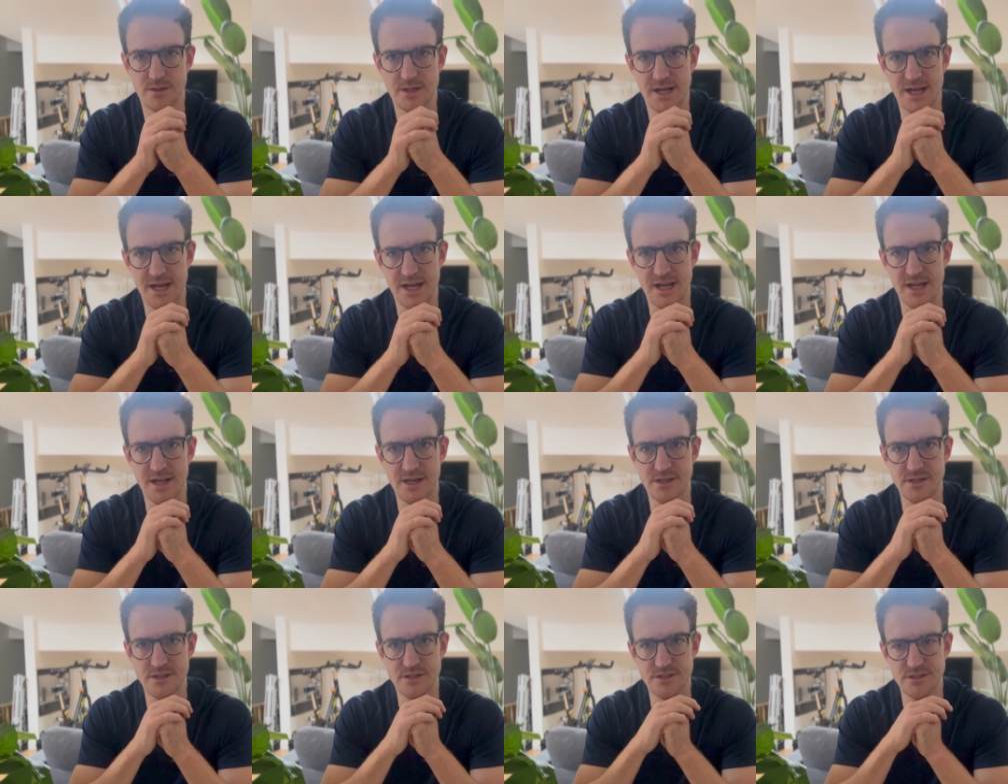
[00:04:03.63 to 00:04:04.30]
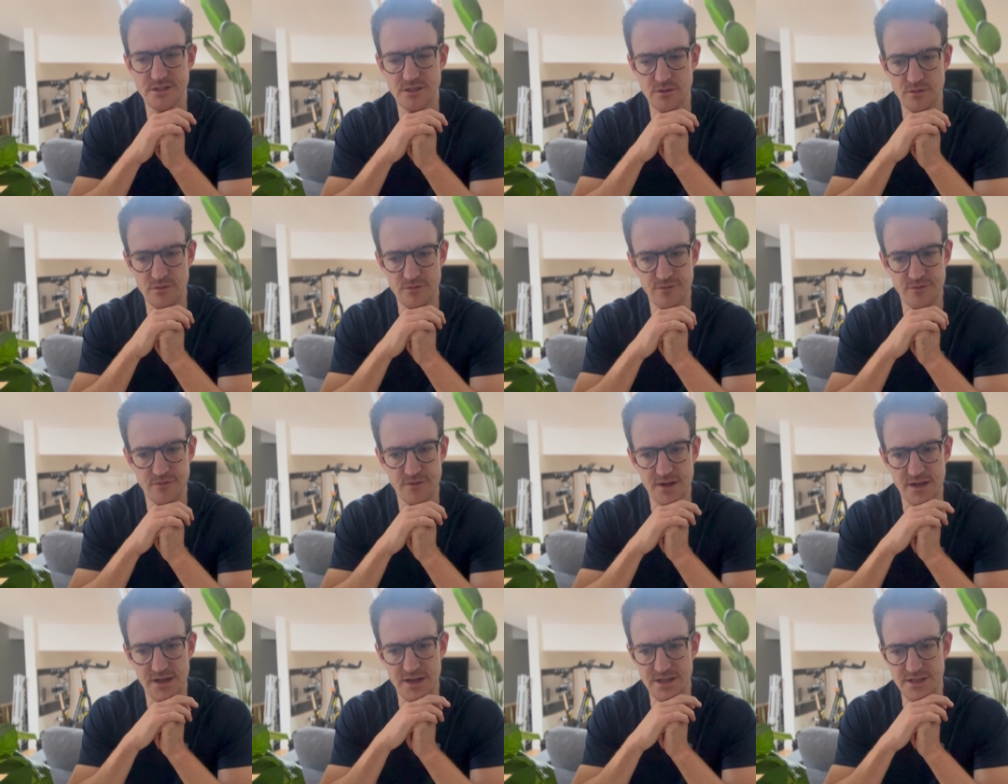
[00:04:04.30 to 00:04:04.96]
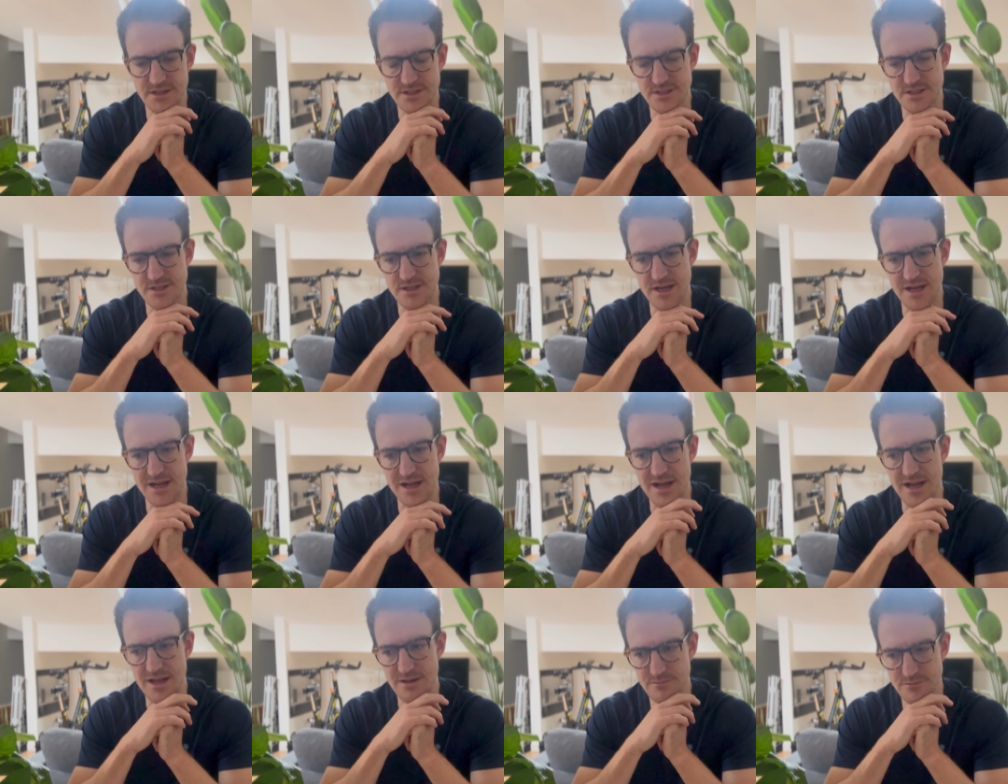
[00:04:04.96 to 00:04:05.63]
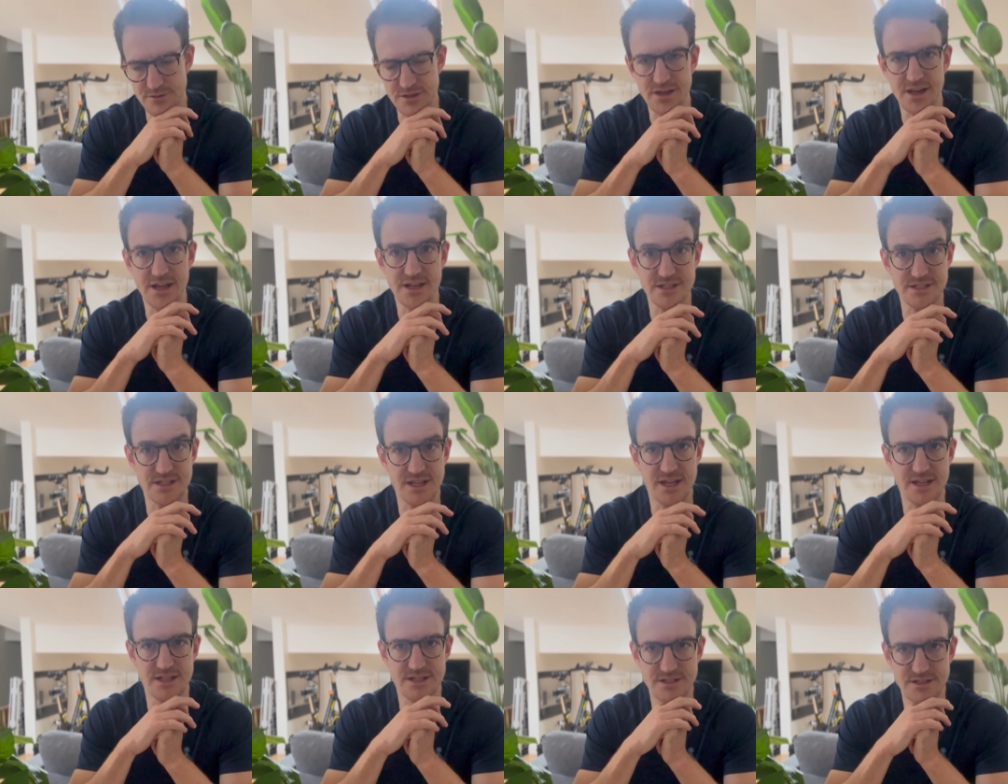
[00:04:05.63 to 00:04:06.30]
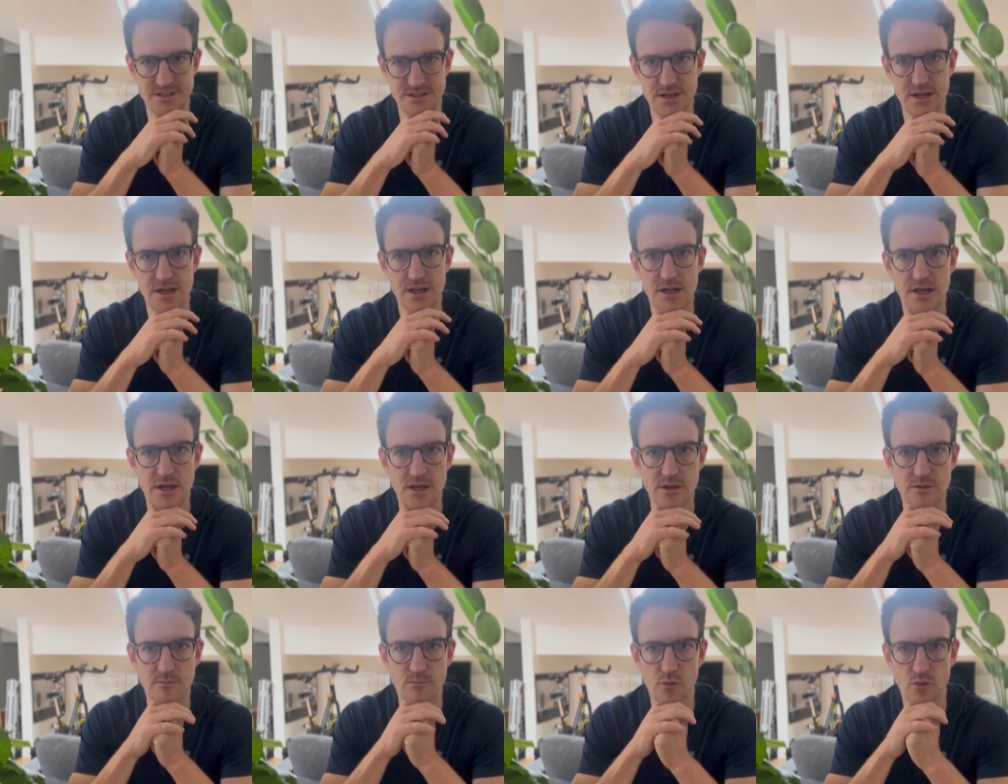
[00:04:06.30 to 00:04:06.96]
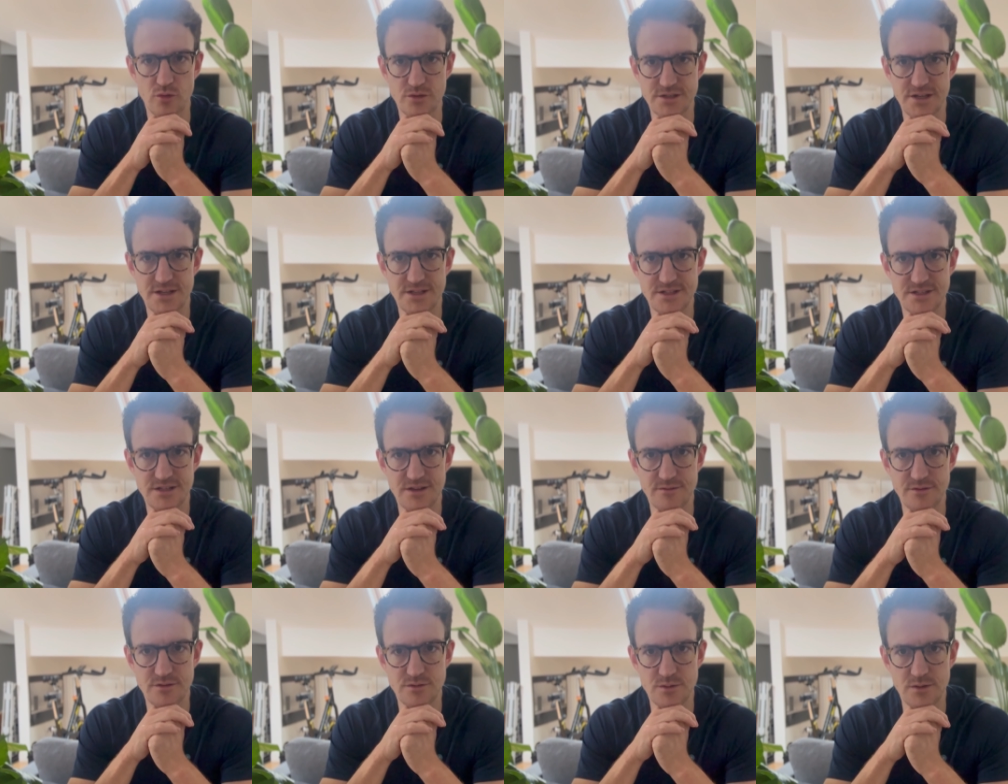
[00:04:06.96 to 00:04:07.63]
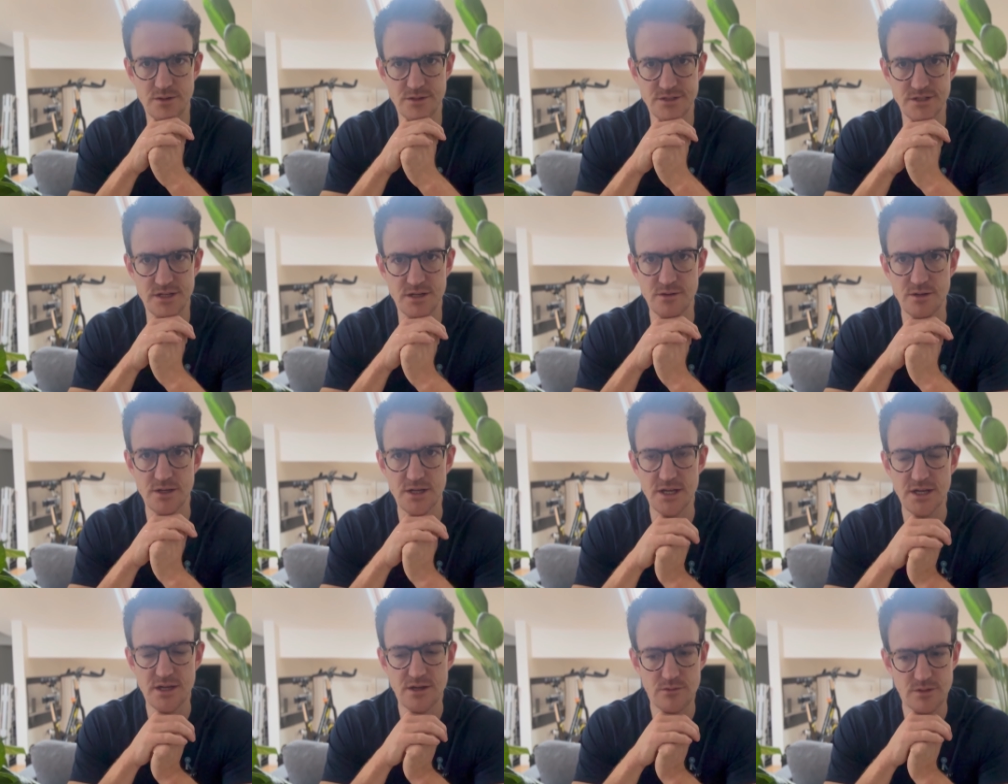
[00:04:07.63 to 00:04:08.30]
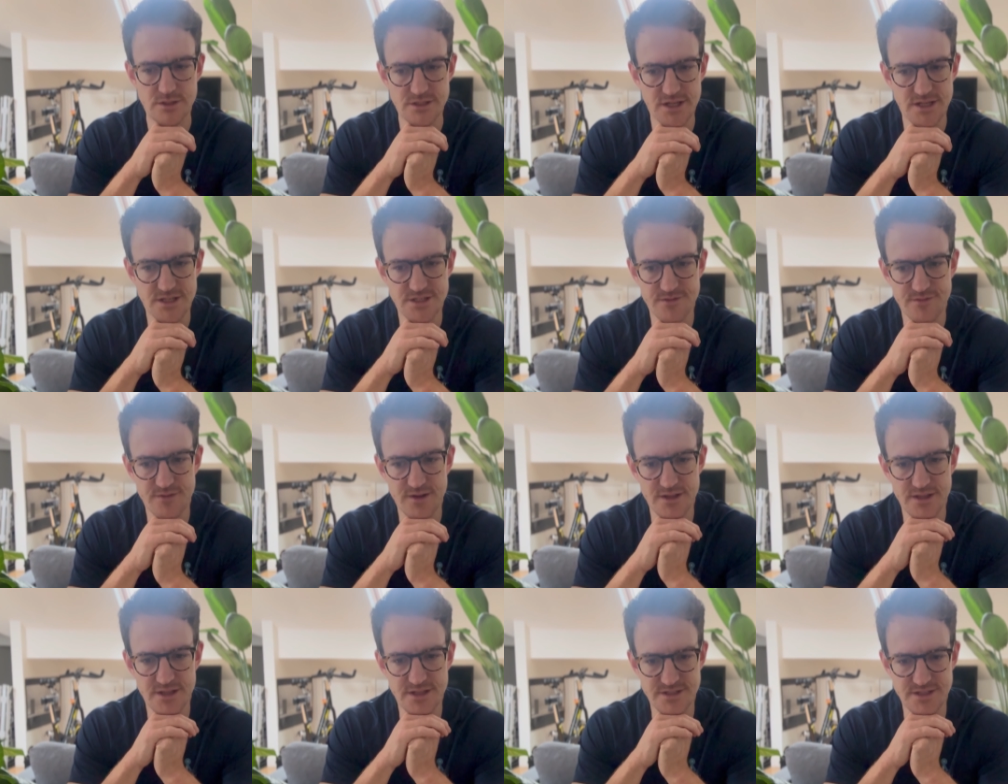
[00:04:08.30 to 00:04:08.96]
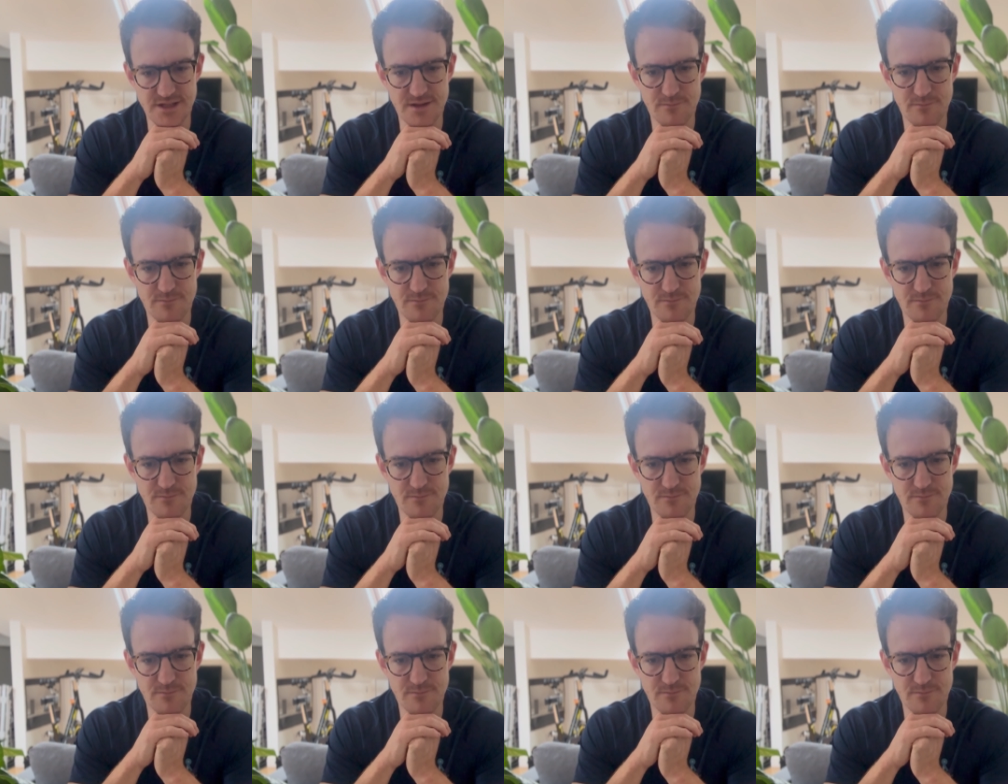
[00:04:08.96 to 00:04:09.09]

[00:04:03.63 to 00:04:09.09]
And you'll find that the next day it's more sensitive as well. So we tend to find there's that